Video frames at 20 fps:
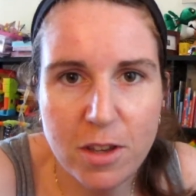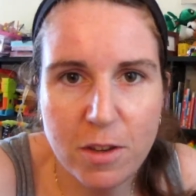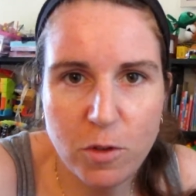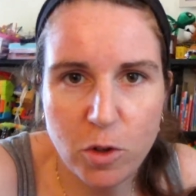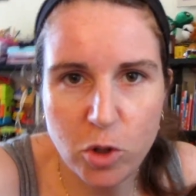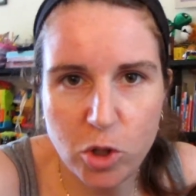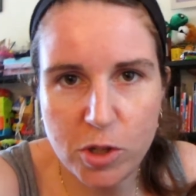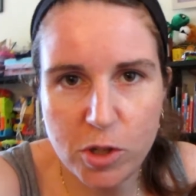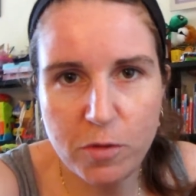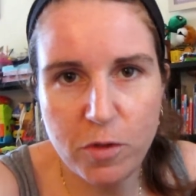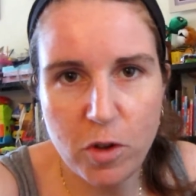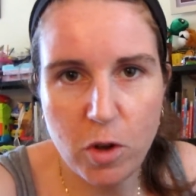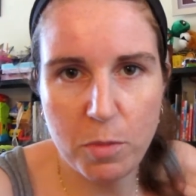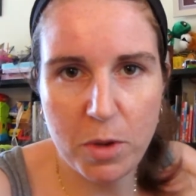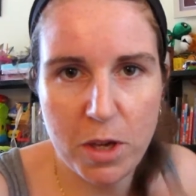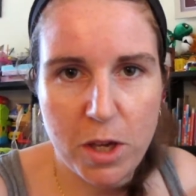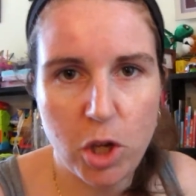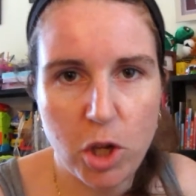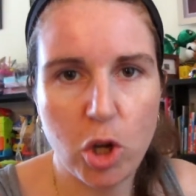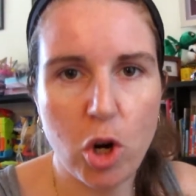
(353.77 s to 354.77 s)
if you're just
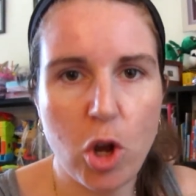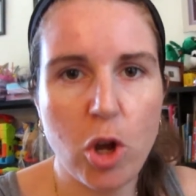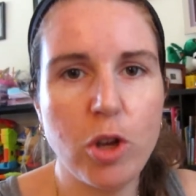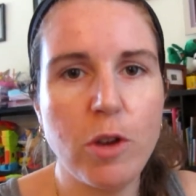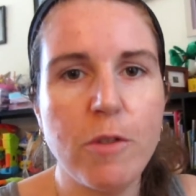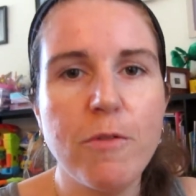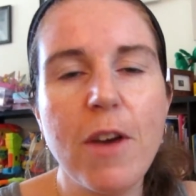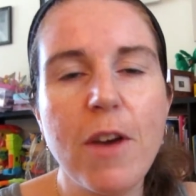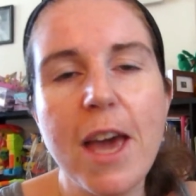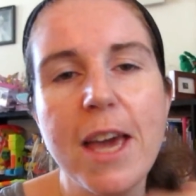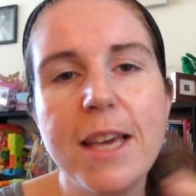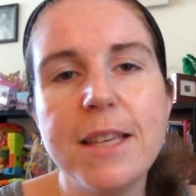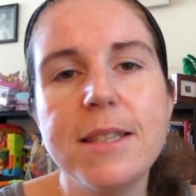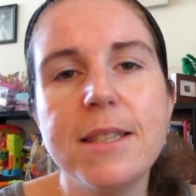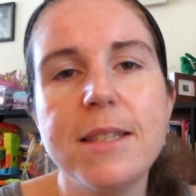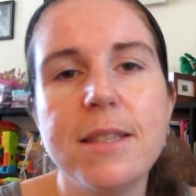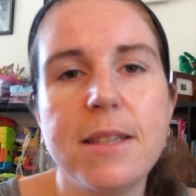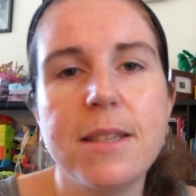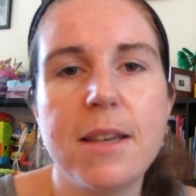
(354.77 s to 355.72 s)
filming, you know, your face,